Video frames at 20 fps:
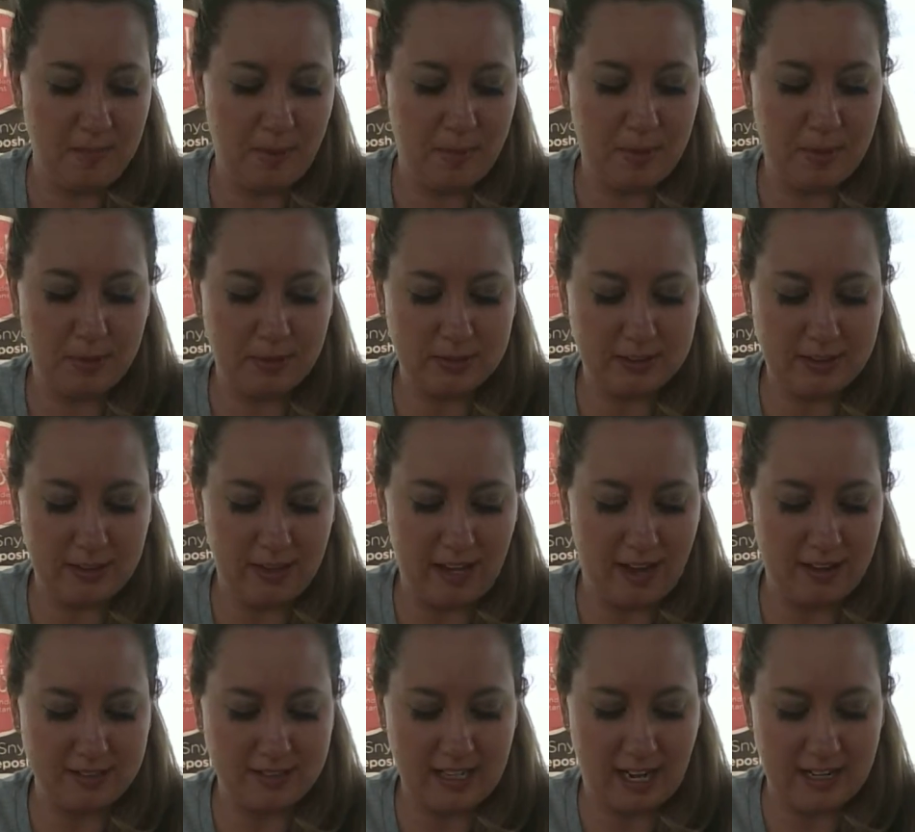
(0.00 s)
but people still
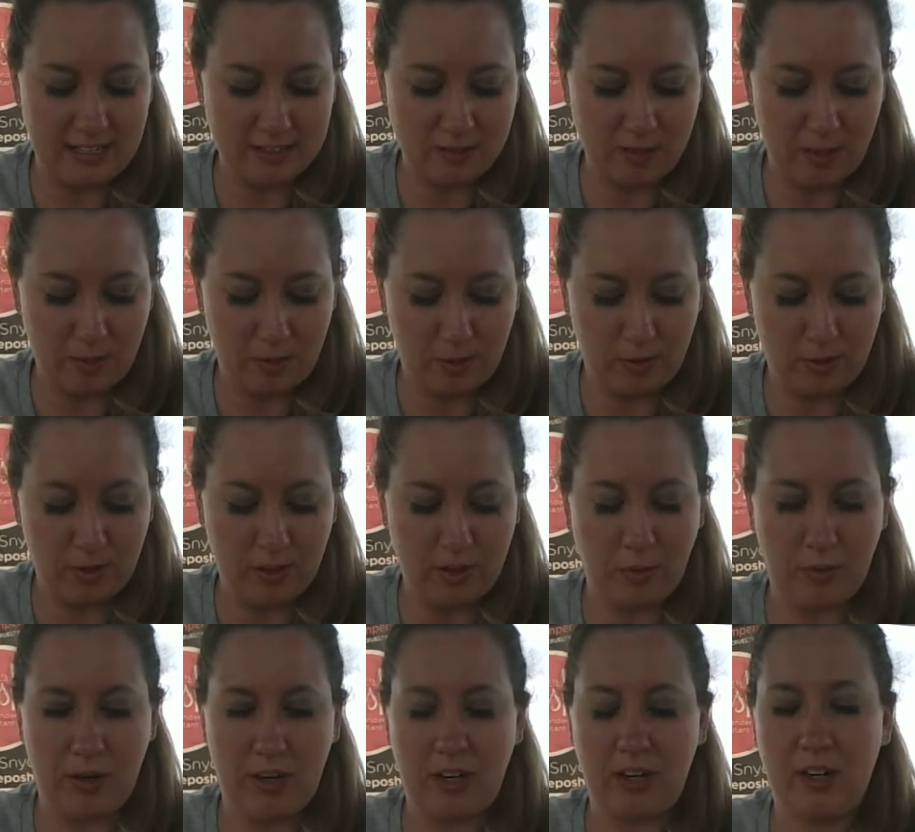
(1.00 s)
have sinus trouble in the
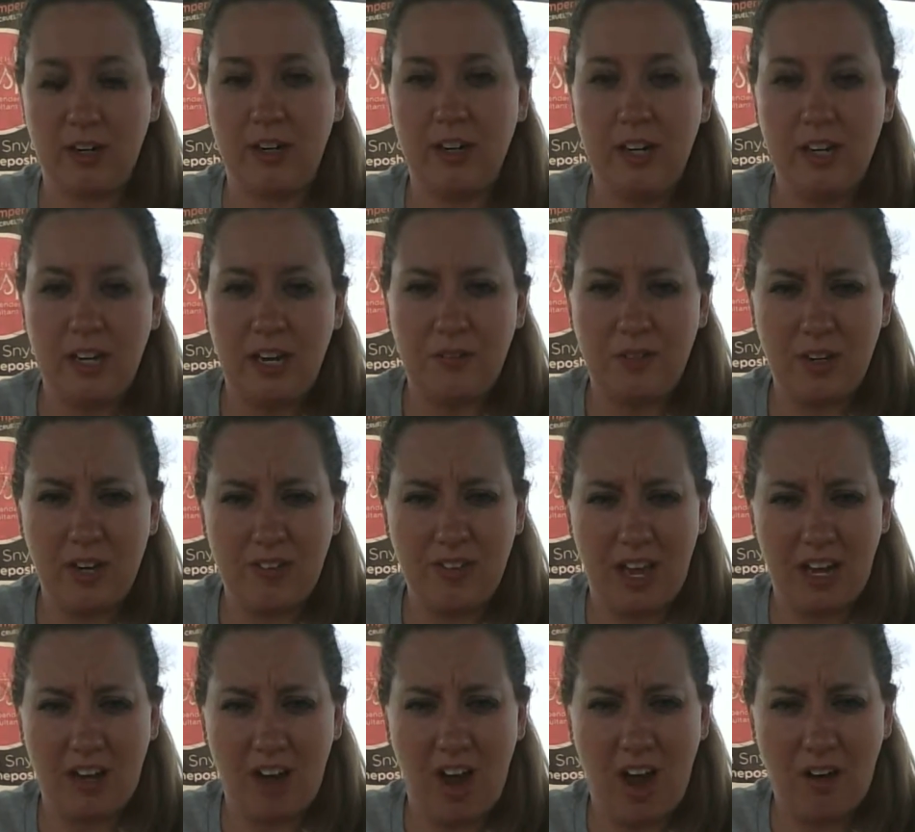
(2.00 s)
winter. If you have
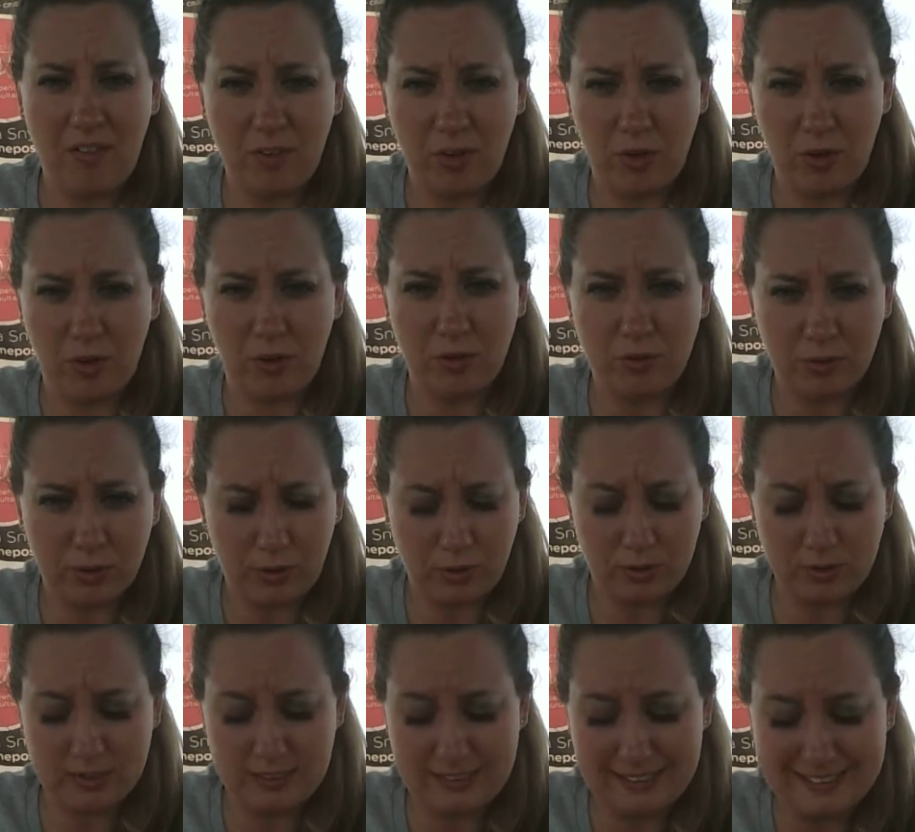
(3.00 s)
that cough, cold, flu
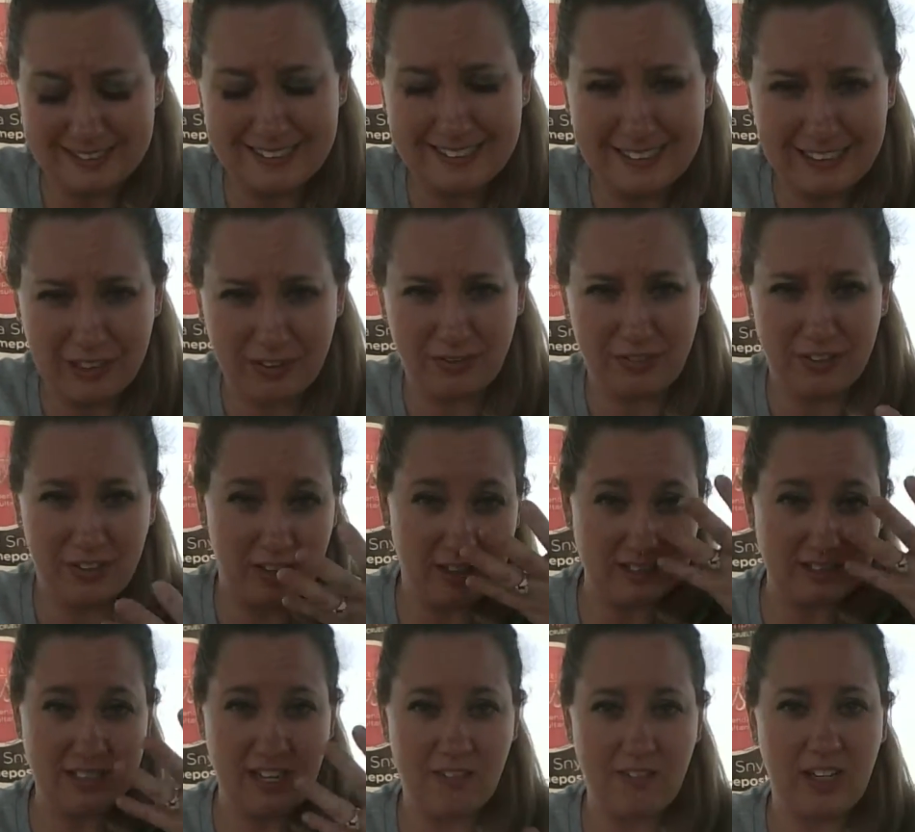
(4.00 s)
season and you feel all
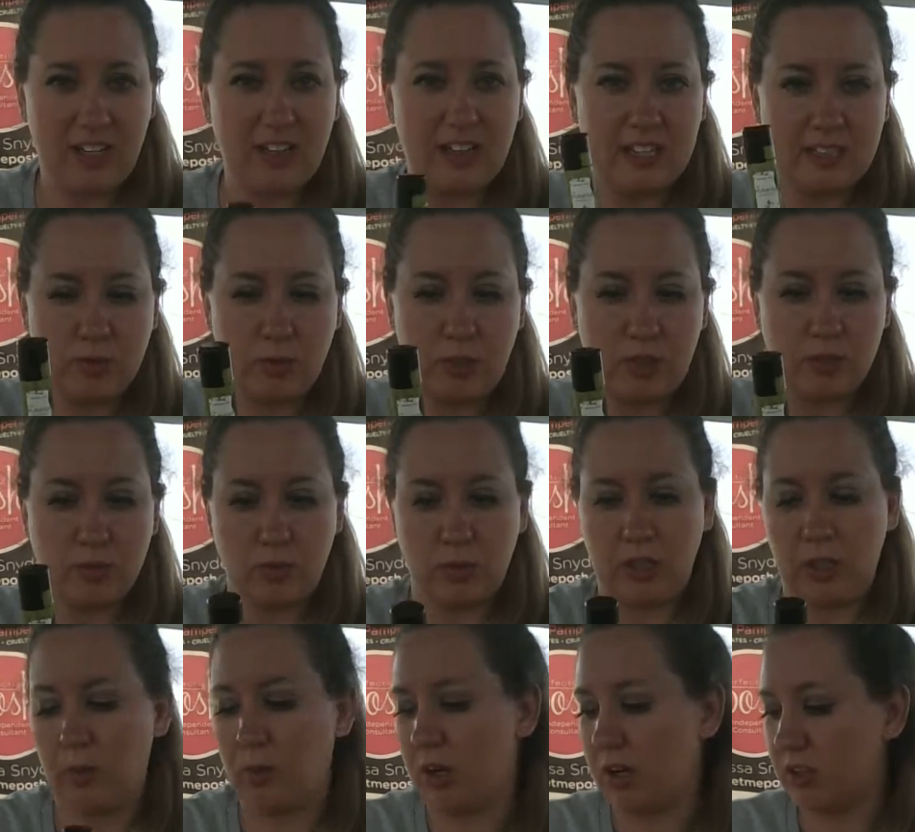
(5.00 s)
stuffy, this works
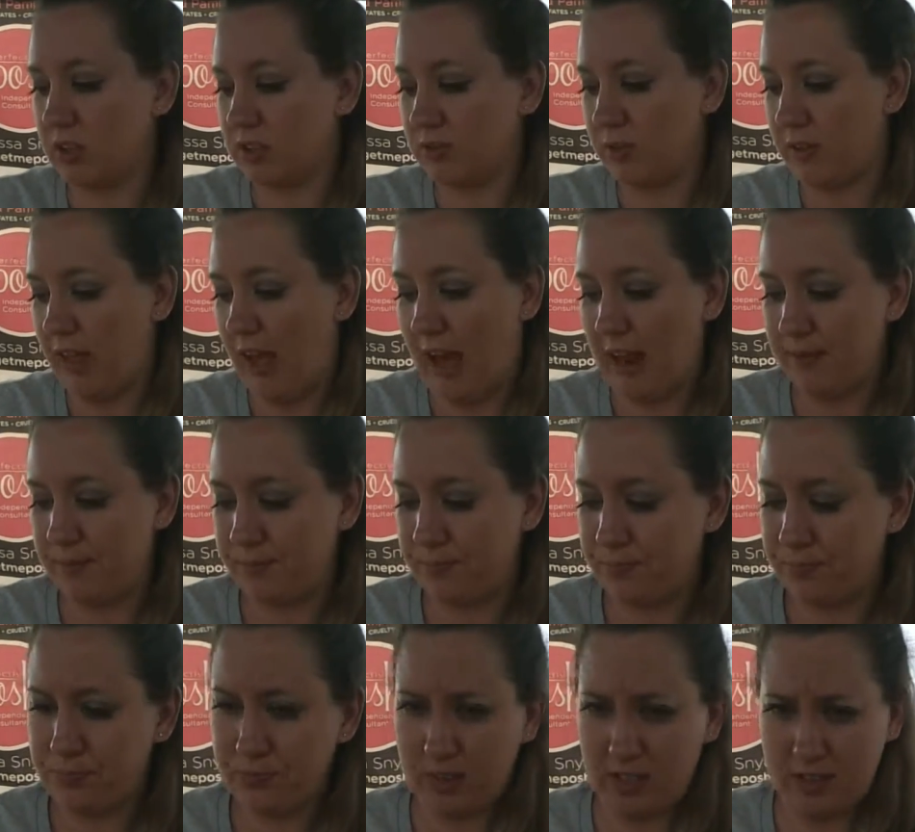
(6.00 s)
really wonders for that.
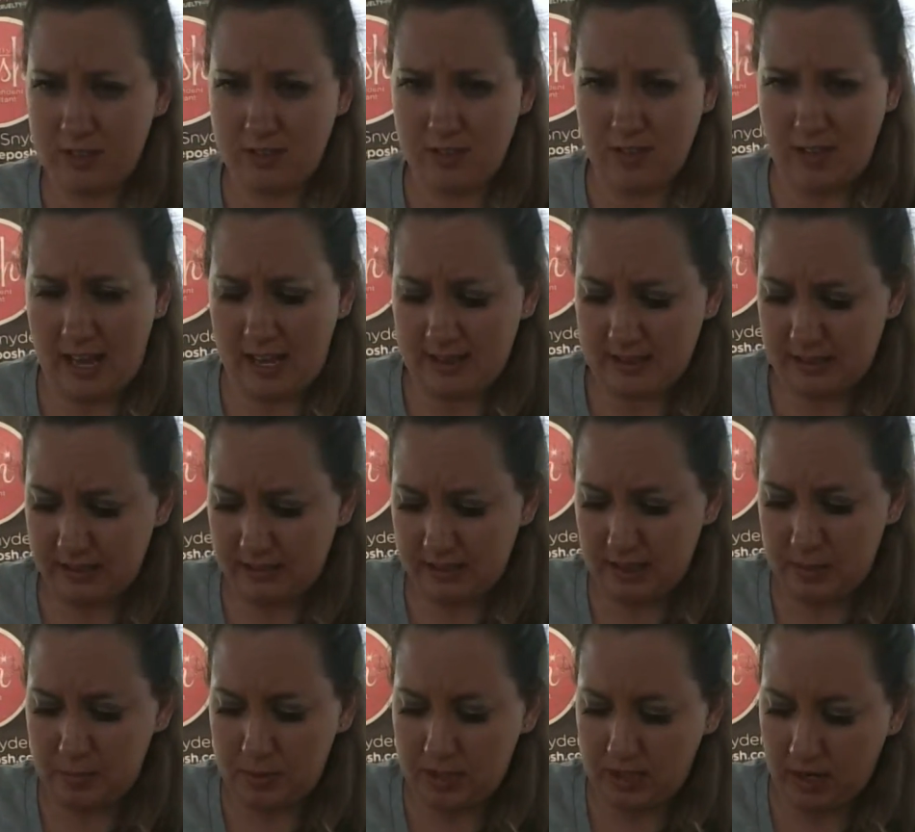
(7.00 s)
So that's going
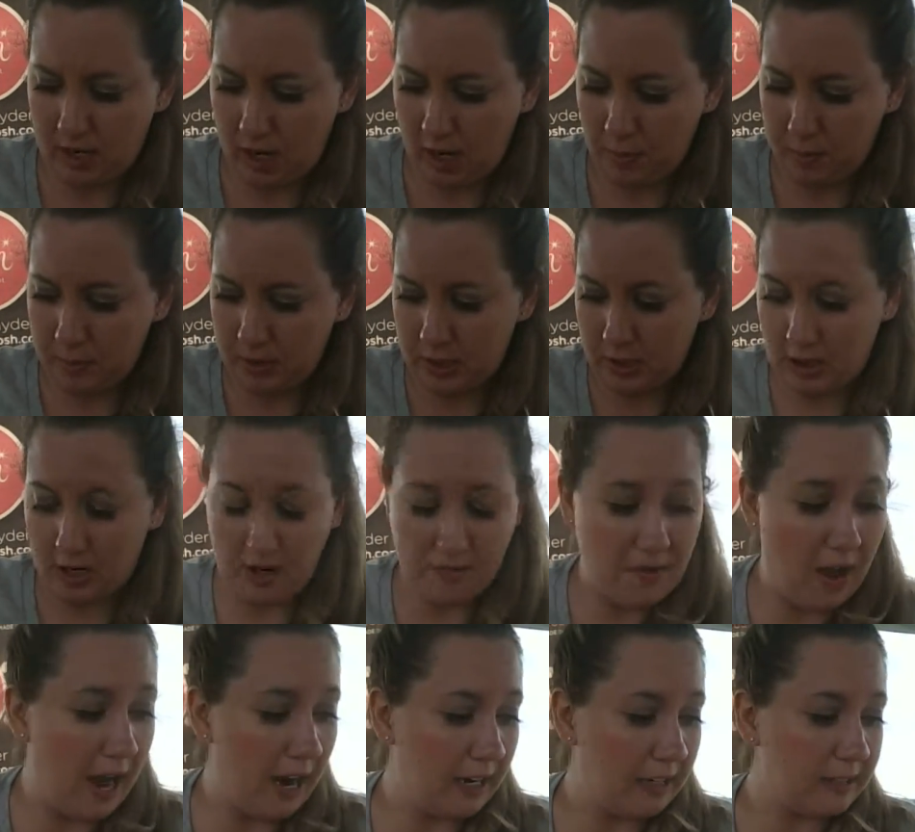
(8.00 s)
to be our
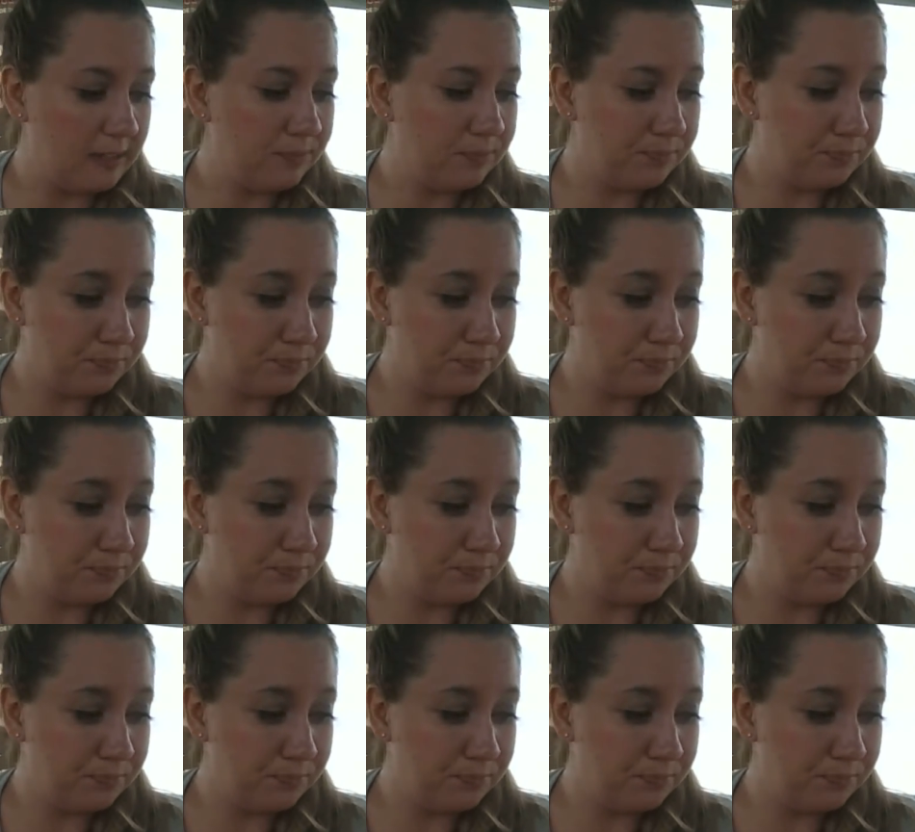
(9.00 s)
Purifier.